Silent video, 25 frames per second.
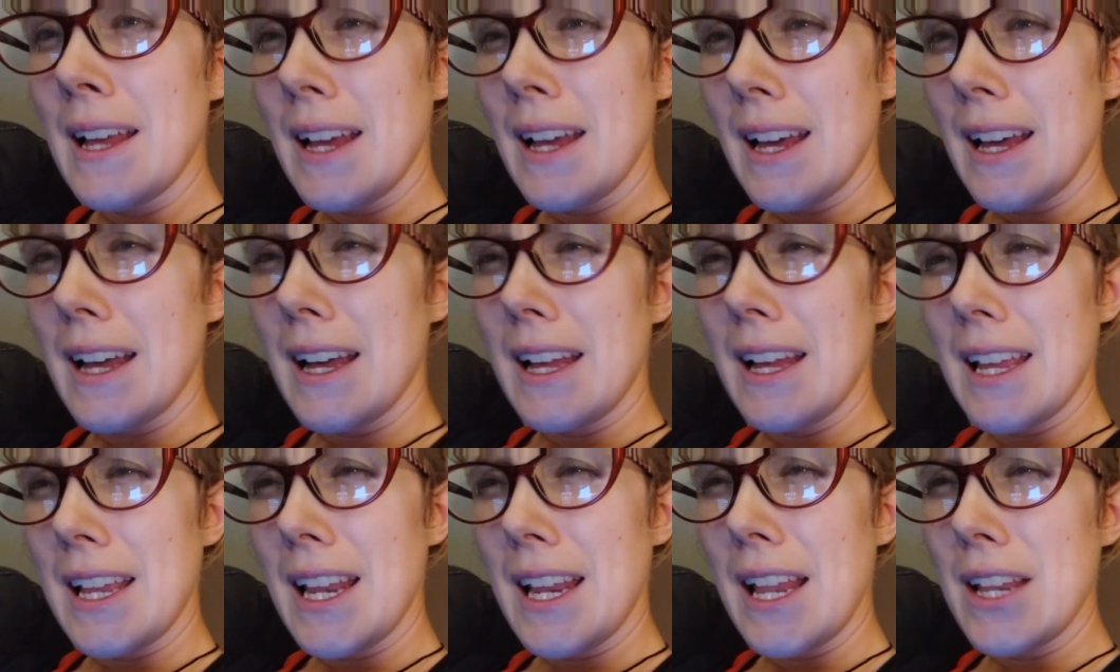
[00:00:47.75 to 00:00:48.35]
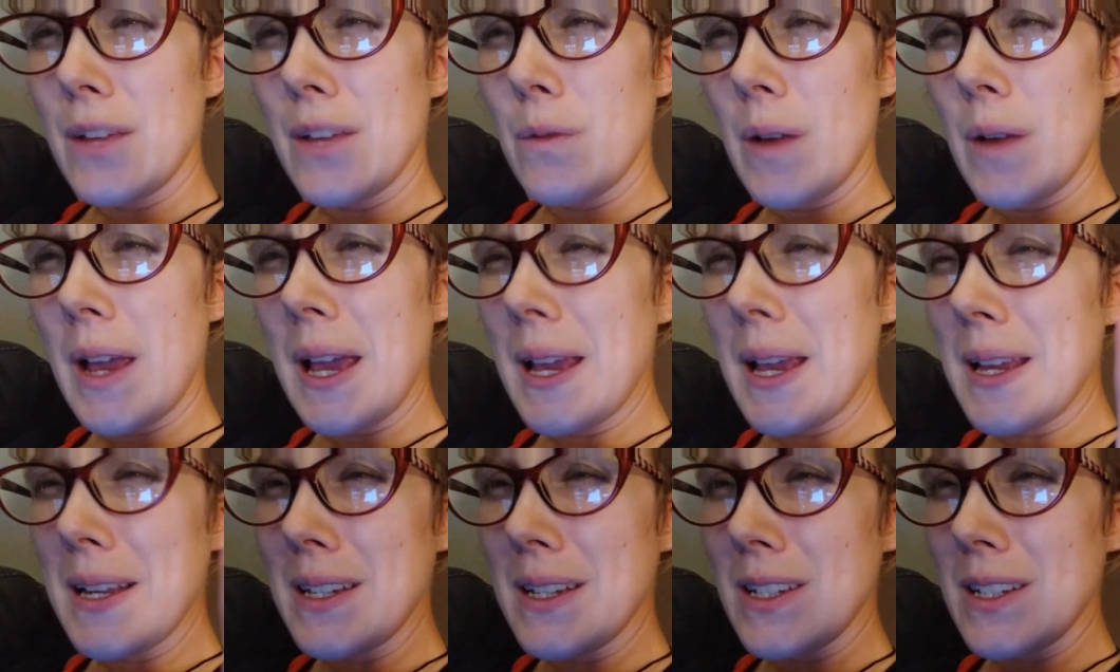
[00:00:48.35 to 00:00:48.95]
uh, in any
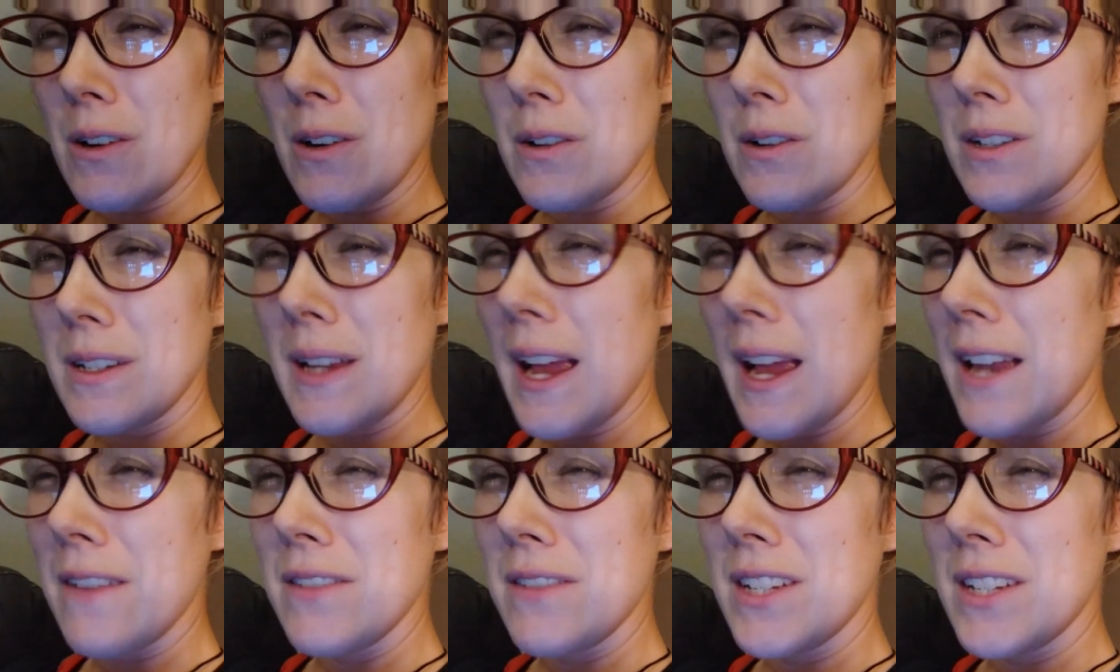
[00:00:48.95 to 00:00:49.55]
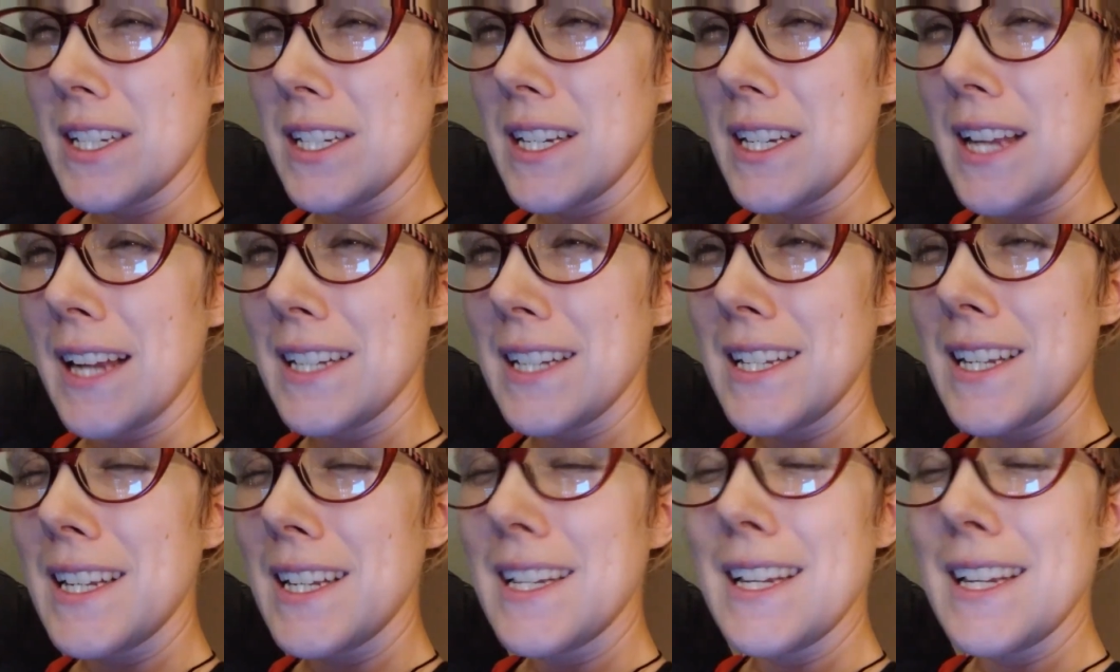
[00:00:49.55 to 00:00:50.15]
way, so it was kind of
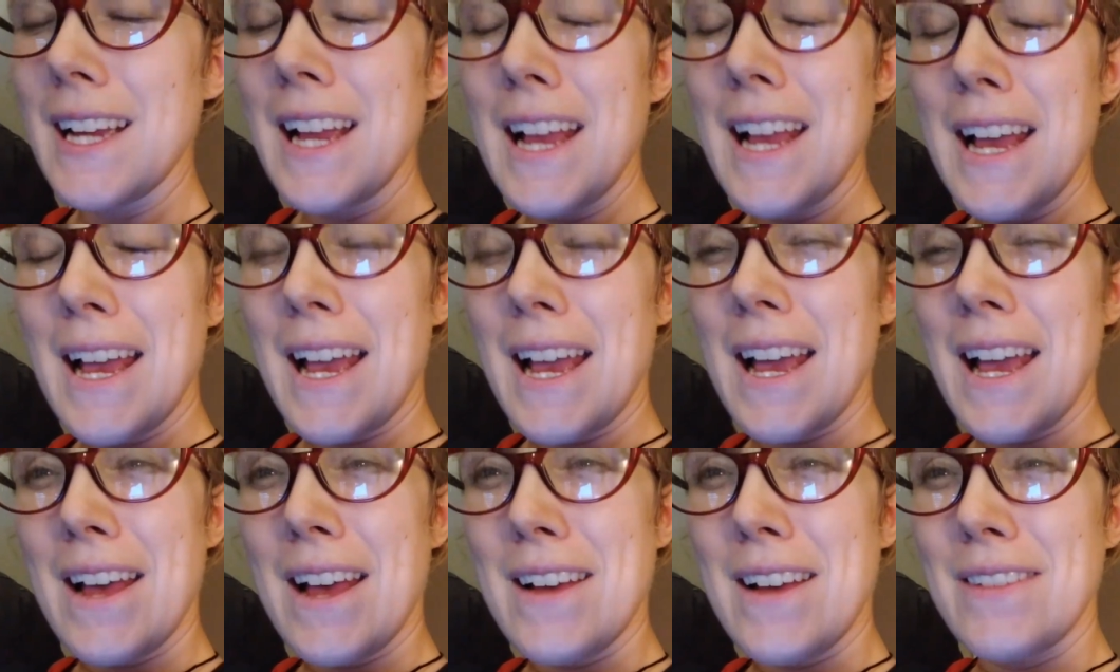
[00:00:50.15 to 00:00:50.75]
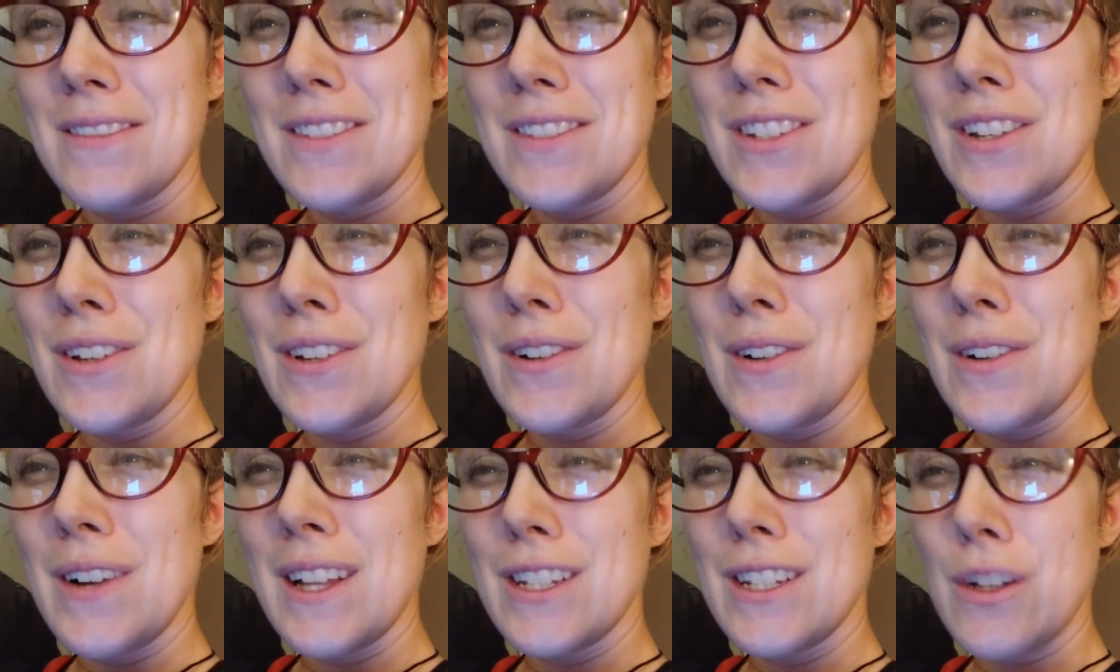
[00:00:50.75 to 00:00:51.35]
disconnected um,
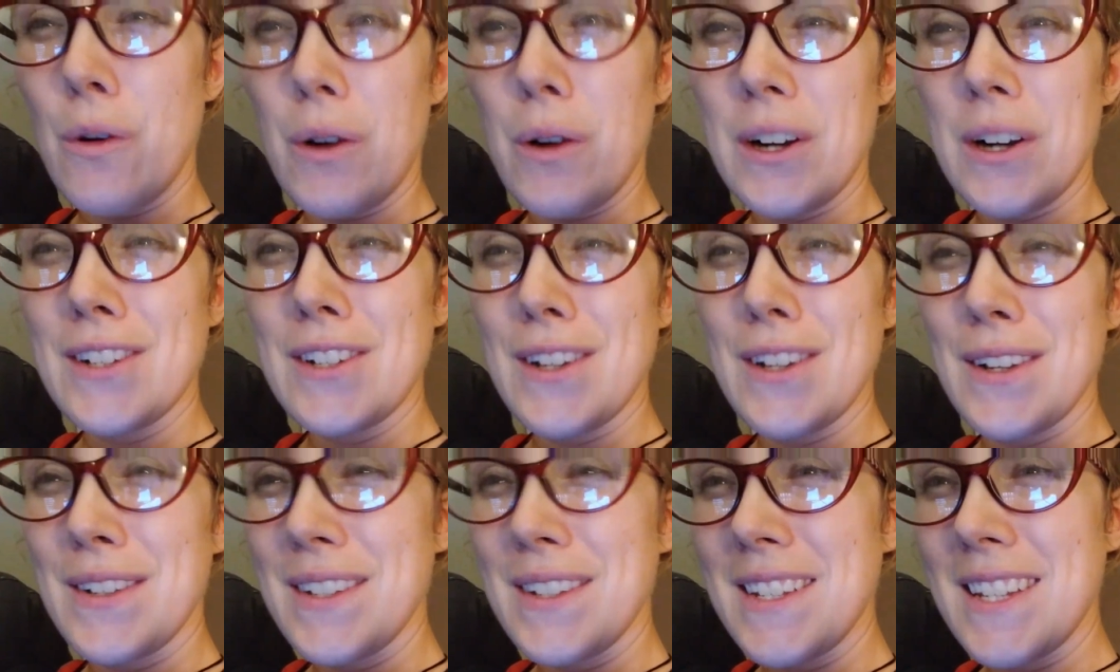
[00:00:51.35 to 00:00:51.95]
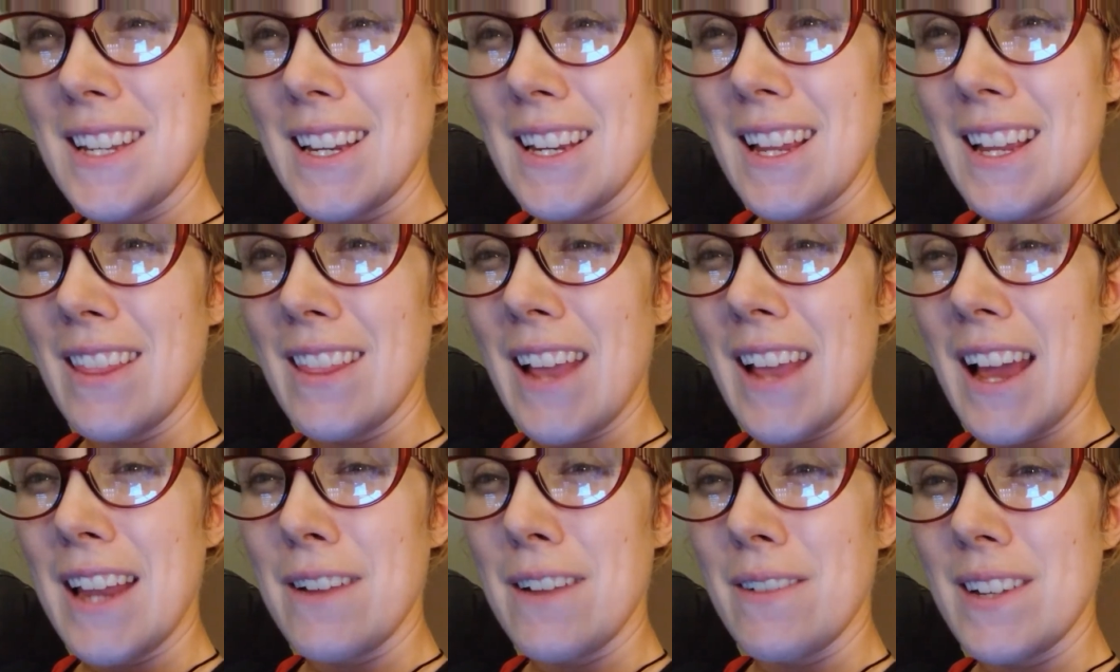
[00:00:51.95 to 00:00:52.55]
to its origins in
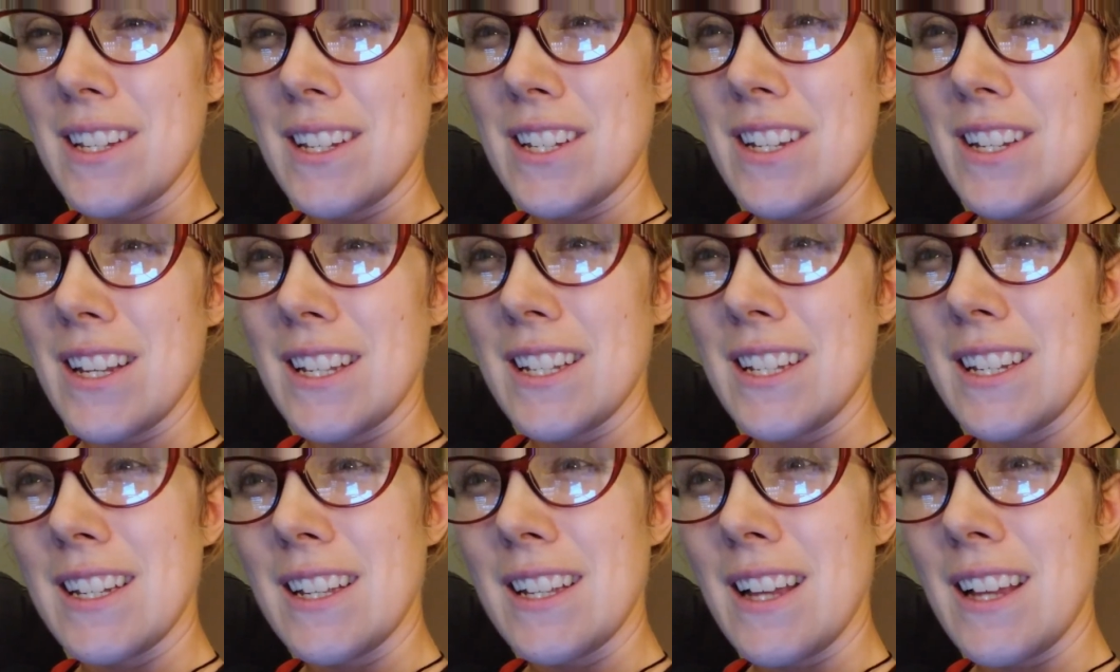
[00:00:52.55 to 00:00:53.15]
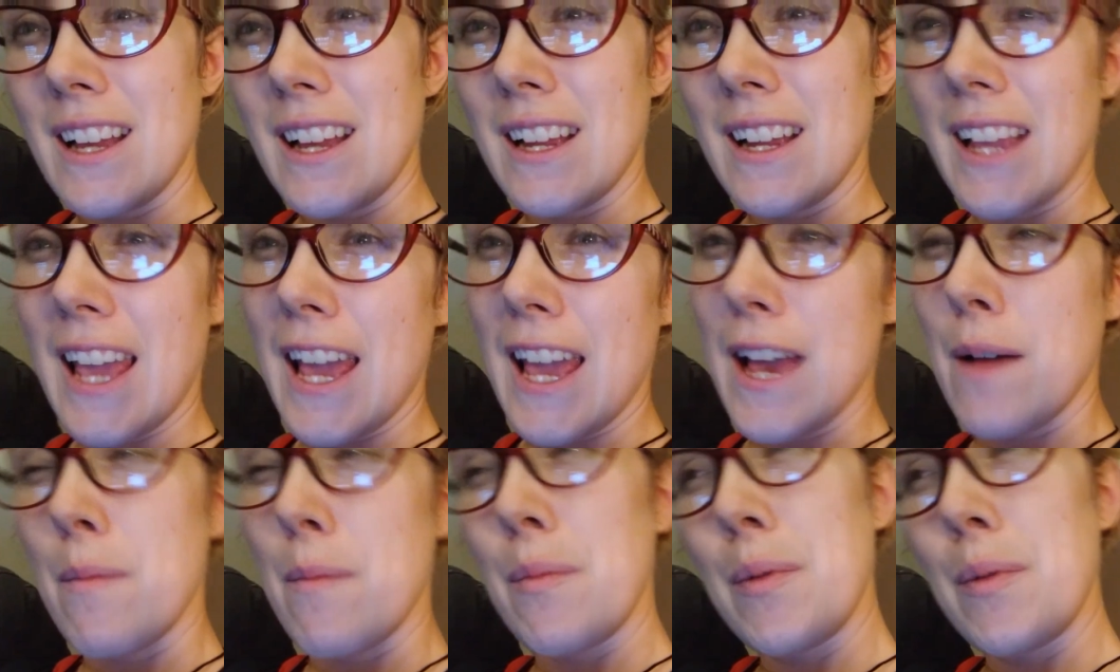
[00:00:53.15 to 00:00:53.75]
that it was just a, a
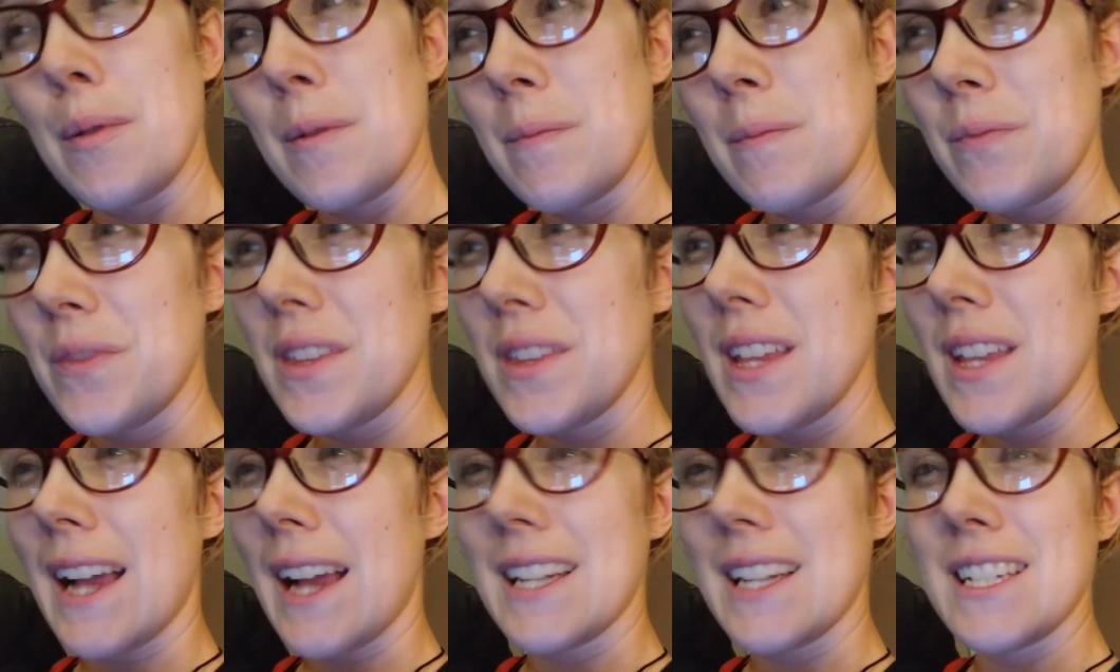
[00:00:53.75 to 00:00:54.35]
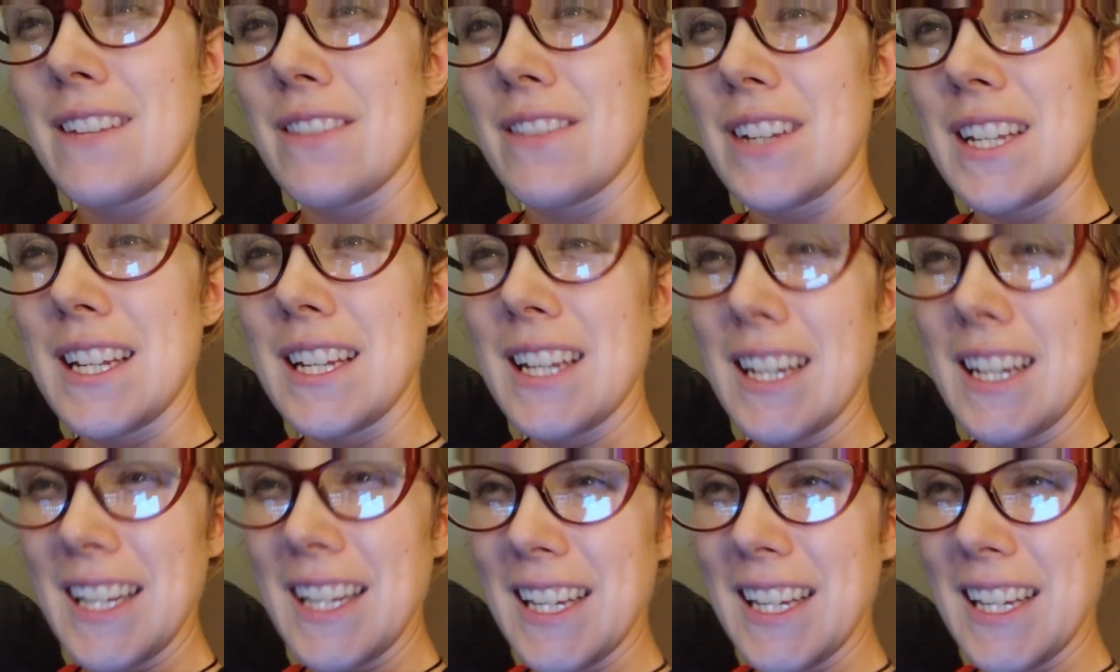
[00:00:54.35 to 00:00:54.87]
camp activity